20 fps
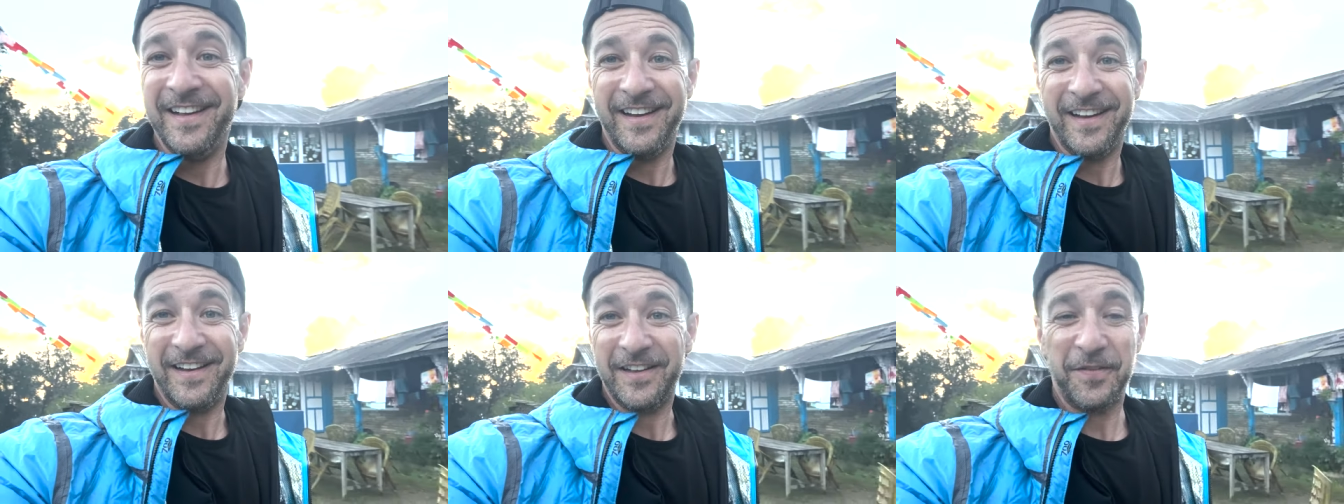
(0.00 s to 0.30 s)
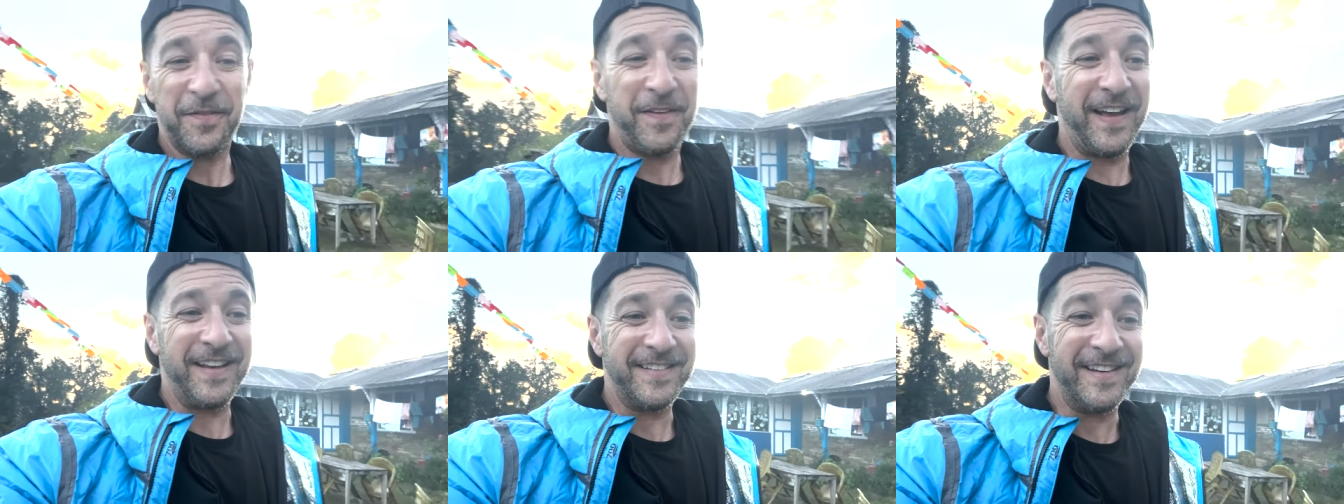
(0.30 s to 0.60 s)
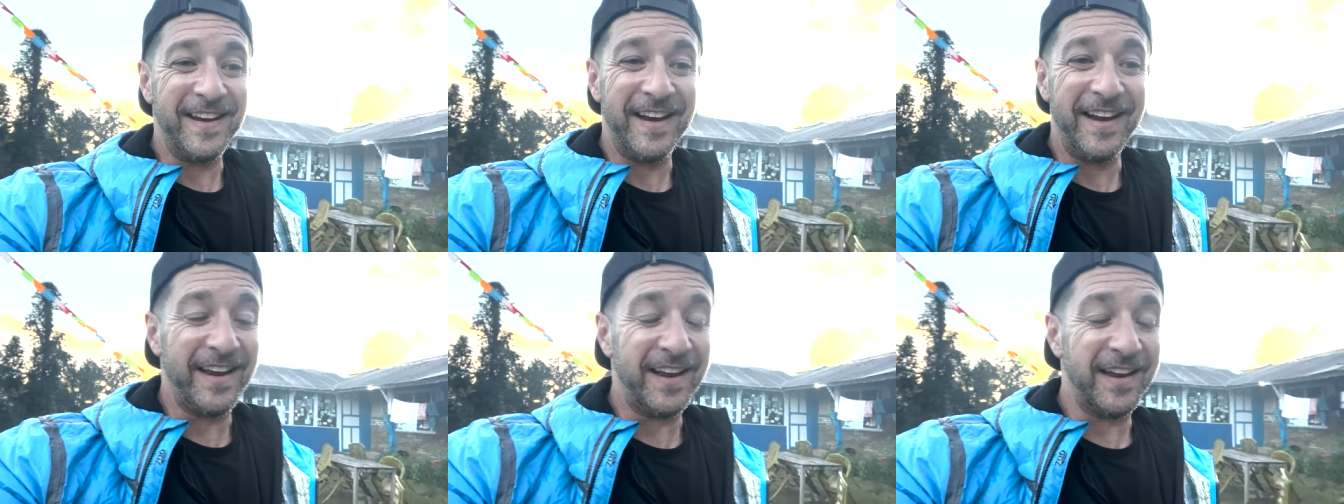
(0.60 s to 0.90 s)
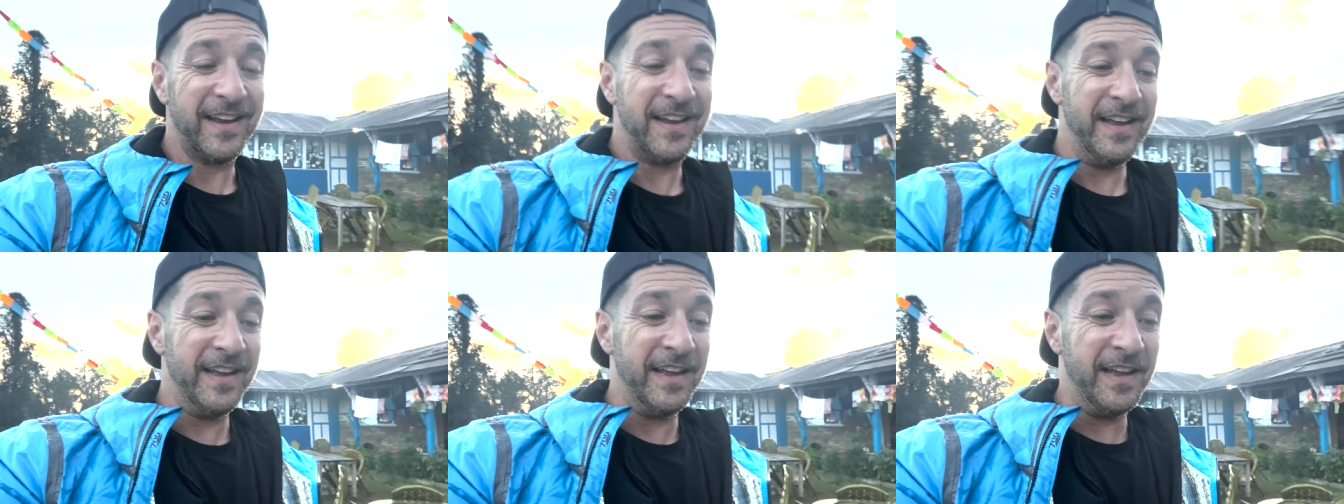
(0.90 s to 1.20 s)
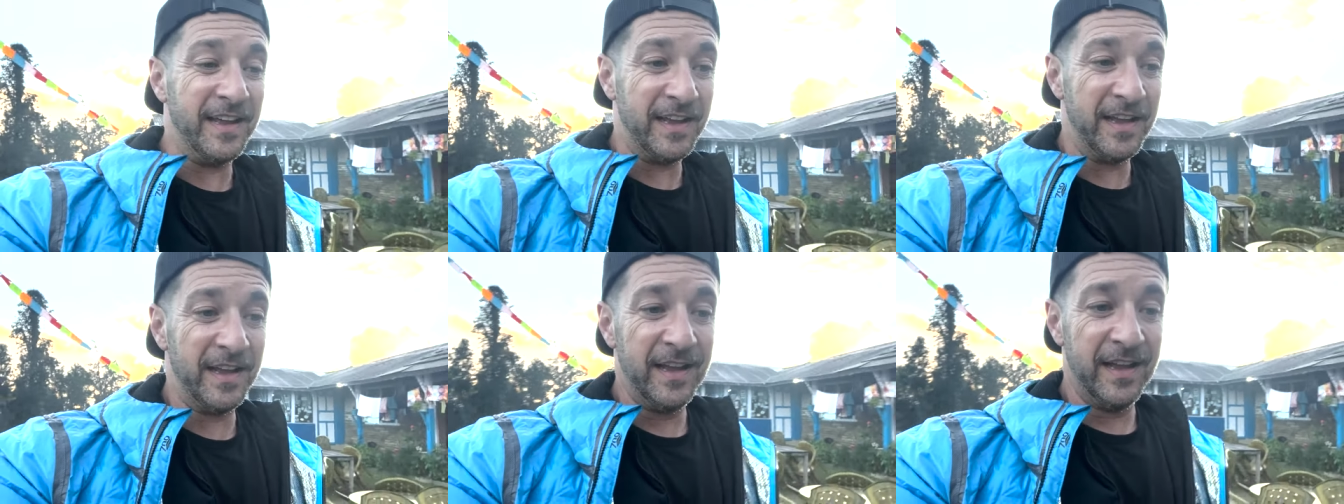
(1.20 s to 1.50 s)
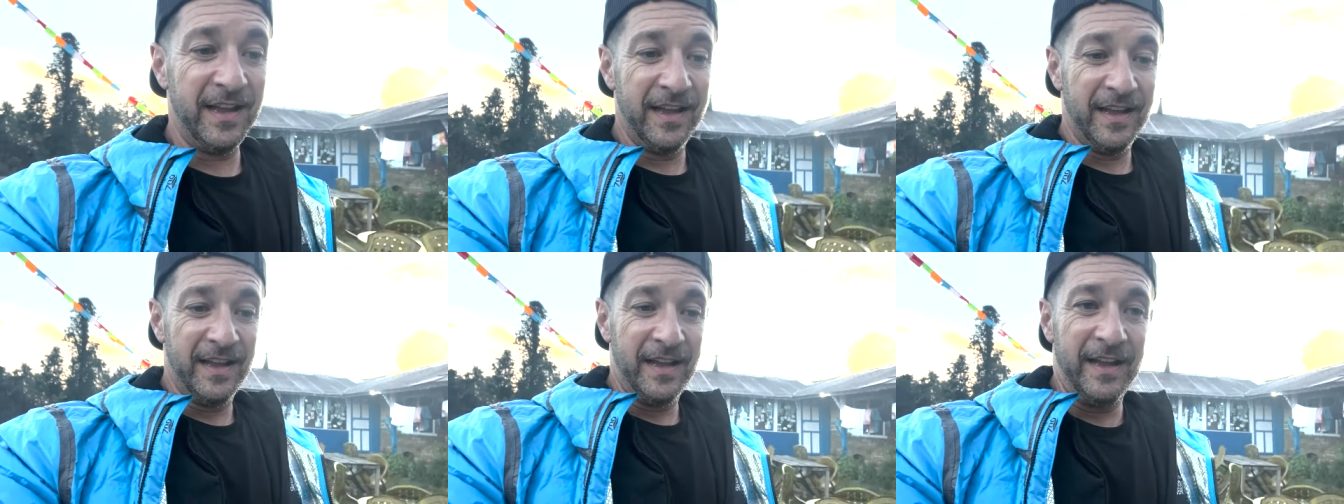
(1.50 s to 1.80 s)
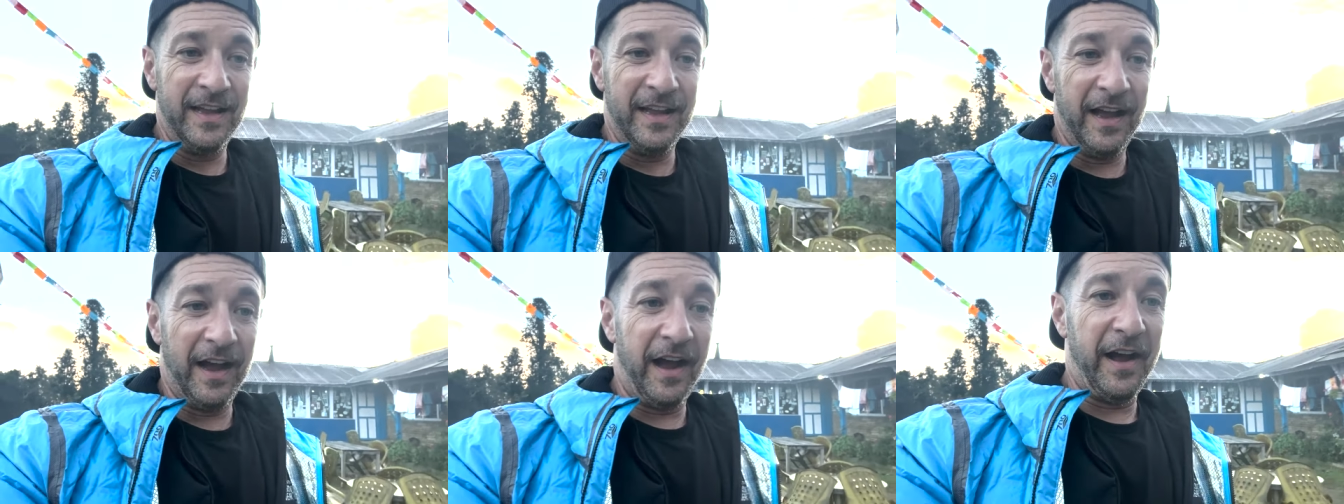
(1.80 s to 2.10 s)
It's fascinating.
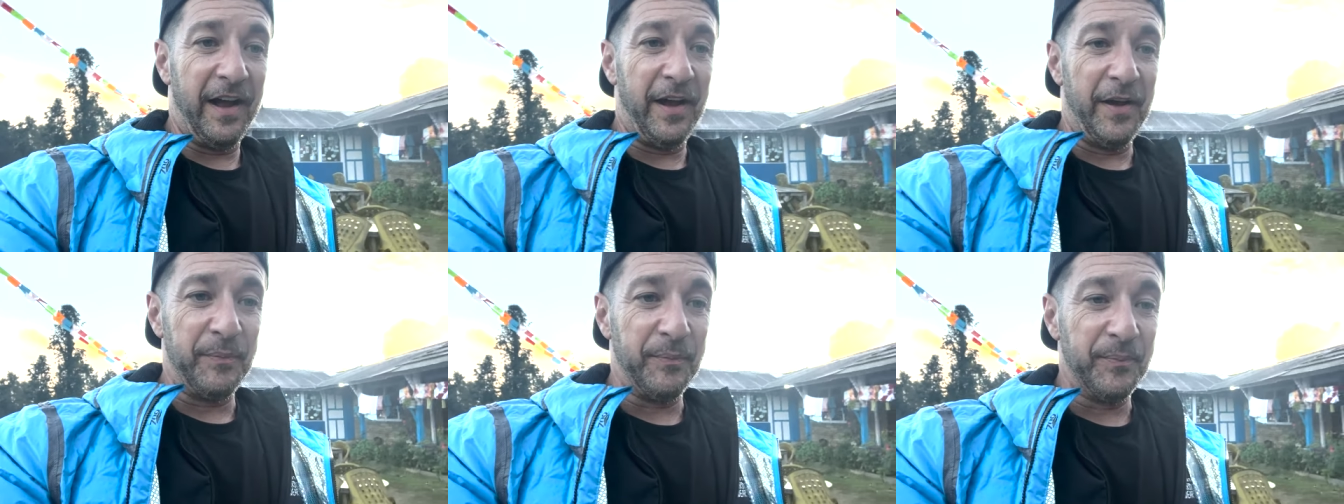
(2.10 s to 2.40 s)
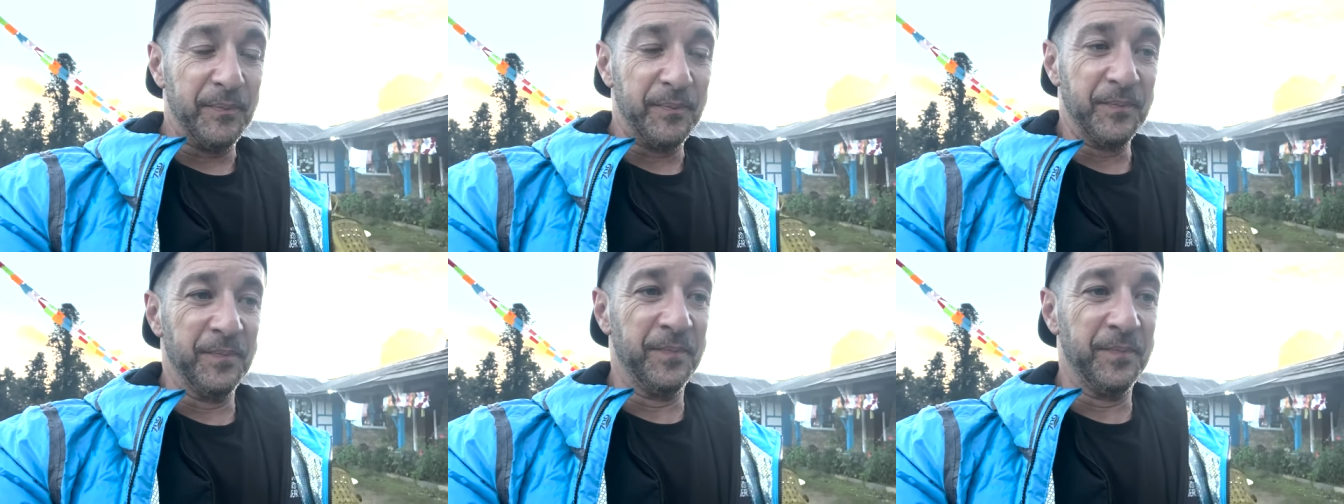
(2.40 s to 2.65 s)
Um,